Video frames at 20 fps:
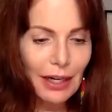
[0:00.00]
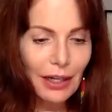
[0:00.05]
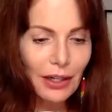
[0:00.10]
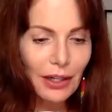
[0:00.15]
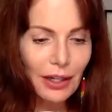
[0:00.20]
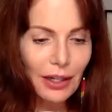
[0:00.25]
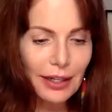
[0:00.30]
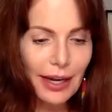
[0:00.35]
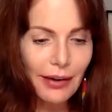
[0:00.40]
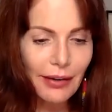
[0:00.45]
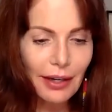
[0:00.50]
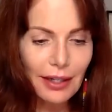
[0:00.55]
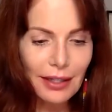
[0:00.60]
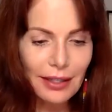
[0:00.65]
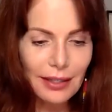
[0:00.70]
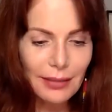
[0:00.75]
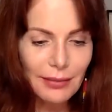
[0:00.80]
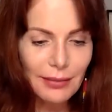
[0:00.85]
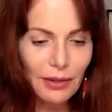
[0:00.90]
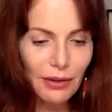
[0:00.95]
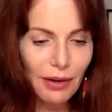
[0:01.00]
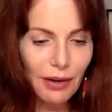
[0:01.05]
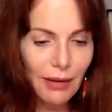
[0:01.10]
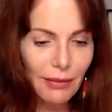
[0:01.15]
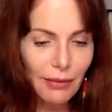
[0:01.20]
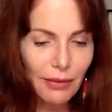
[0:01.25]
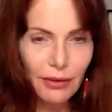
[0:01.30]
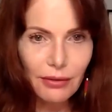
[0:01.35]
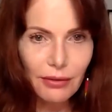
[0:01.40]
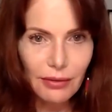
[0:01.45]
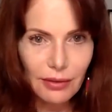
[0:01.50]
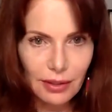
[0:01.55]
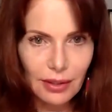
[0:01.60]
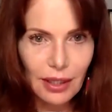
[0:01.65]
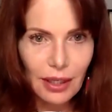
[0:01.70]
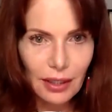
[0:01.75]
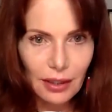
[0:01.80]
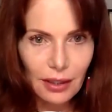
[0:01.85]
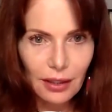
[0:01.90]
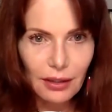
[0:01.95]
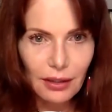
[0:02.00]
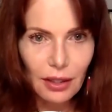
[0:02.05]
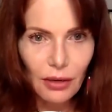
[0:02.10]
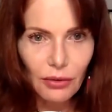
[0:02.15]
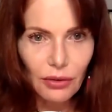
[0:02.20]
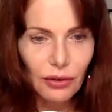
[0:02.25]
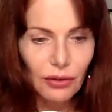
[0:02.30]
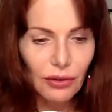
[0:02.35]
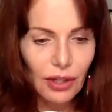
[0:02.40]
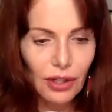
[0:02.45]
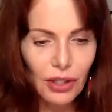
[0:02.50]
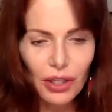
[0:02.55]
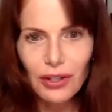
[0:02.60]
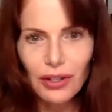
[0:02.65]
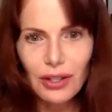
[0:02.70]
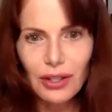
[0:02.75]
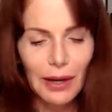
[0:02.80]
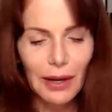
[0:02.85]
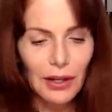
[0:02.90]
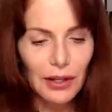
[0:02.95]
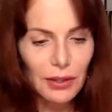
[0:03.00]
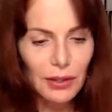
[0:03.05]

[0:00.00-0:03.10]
to look now at his subscribers. That you know, you, it yeah, shows you a month